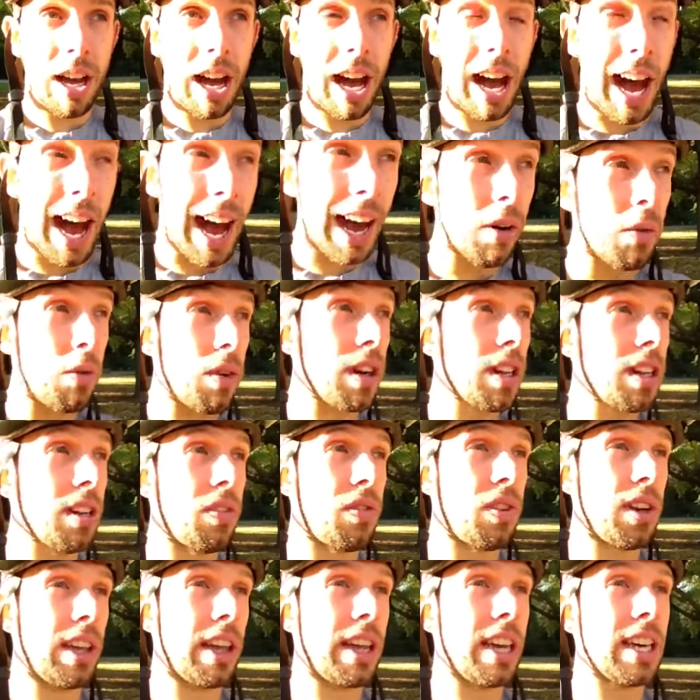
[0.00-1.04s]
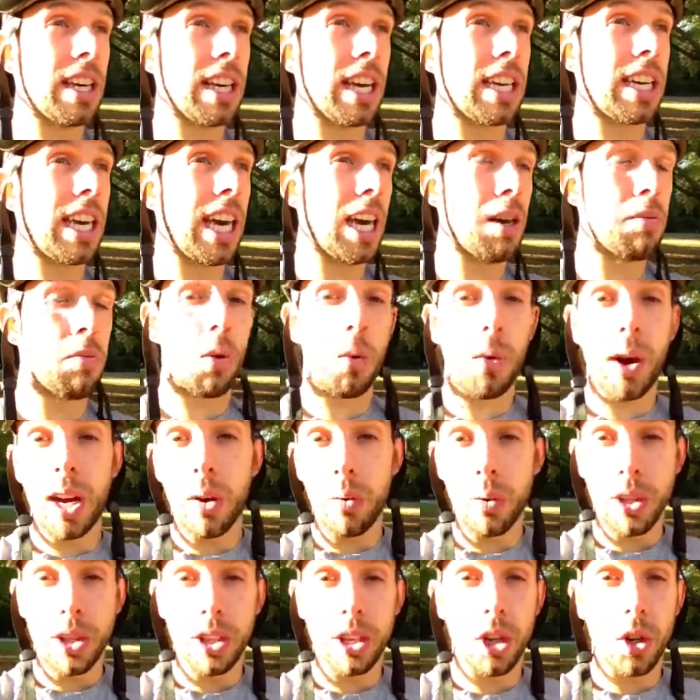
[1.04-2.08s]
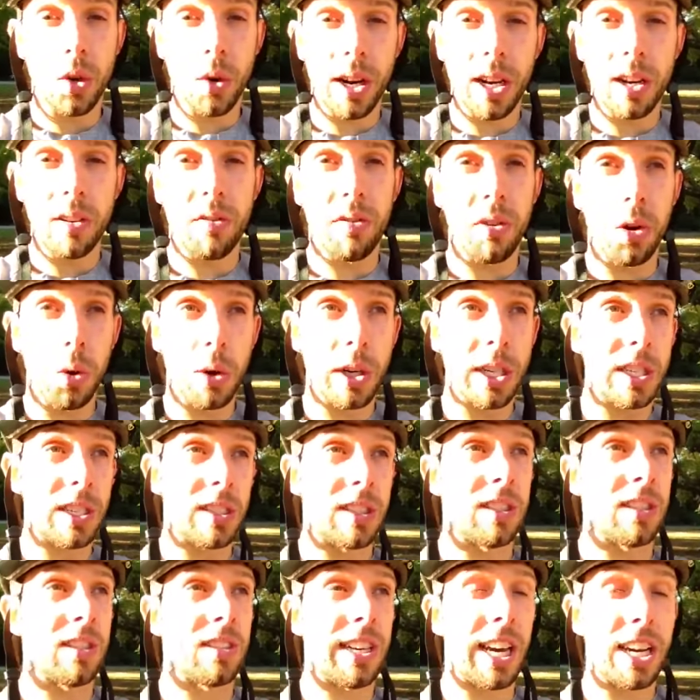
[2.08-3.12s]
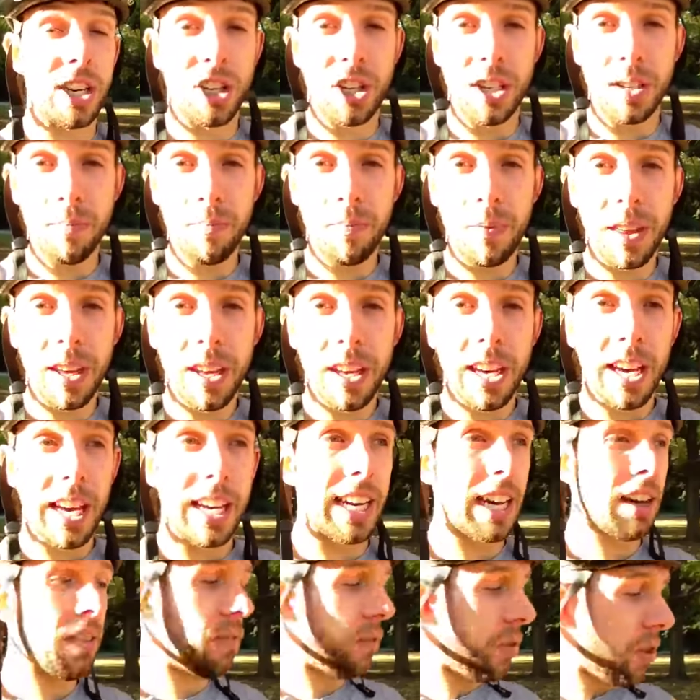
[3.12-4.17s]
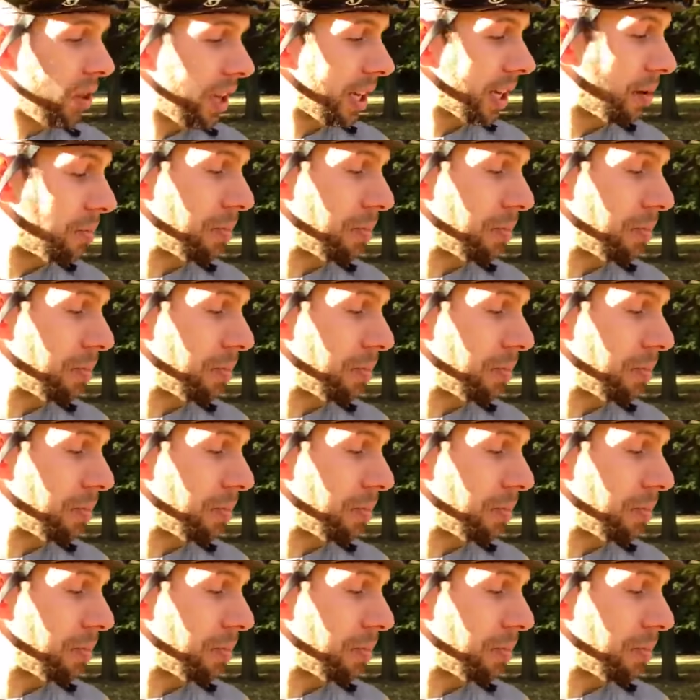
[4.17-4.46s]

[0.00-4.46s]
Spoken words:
I really feel like I came away with a great focused session, and I feel like a